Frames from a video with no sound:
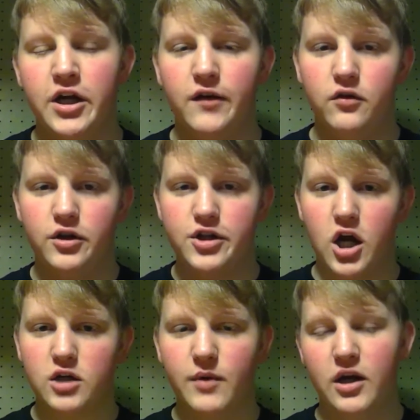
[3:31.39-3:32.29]
I've only
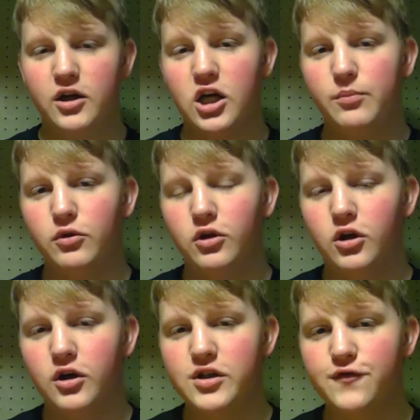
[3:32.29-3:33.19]
talked about a couple
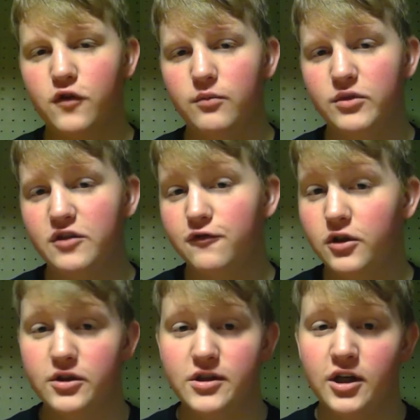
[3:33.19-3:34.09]
haunts from
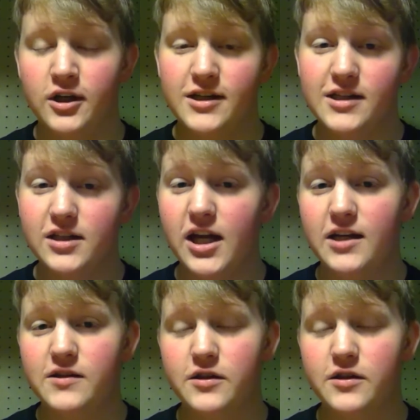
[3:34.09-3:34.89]
different states.